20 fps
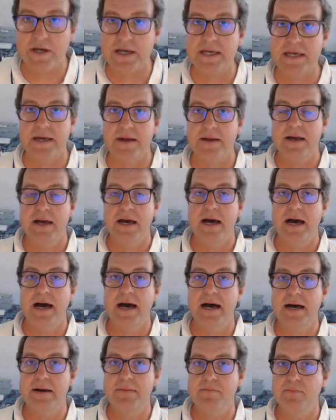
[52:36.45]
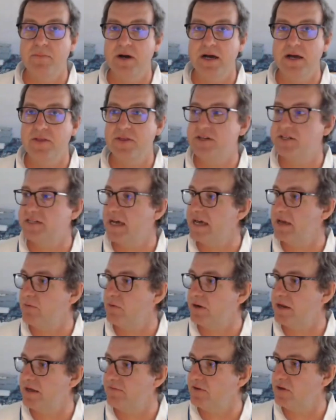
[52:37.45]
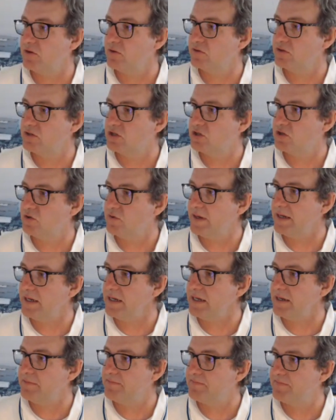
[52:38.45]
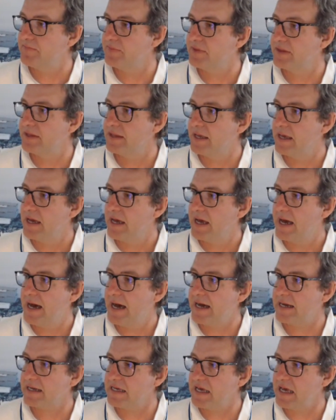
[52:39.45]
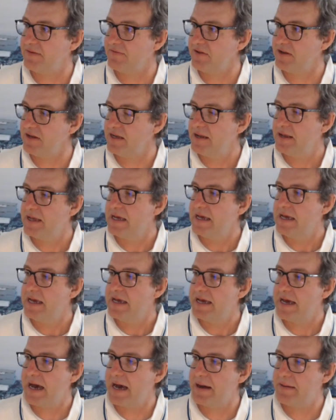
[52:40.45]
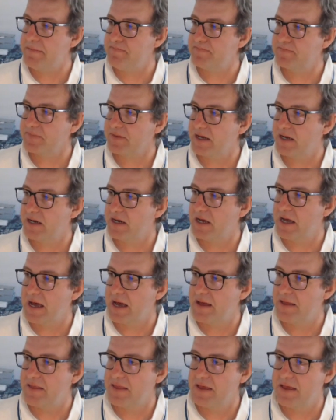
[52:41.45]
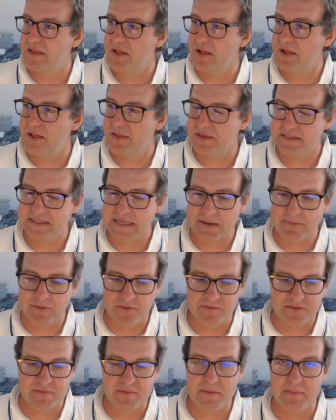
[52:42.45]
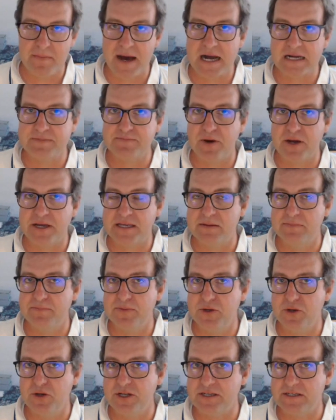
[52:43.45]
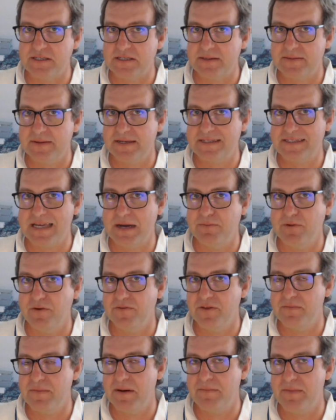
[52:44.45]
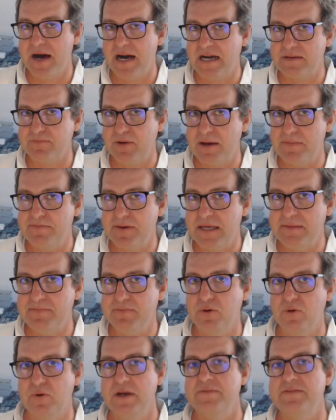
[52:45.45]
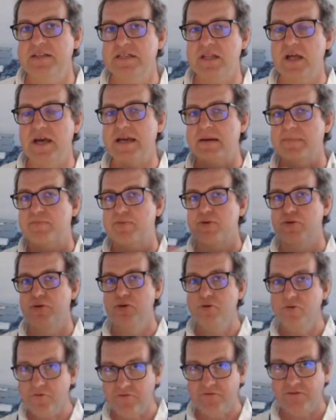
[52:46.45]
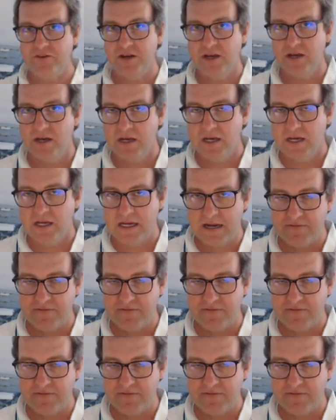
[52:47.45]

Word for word: Enjoy um, the day, whatever you're doing. Uh, Kevin, um, some of them are marked by computers, some of them are marked by people. If it's like a proof,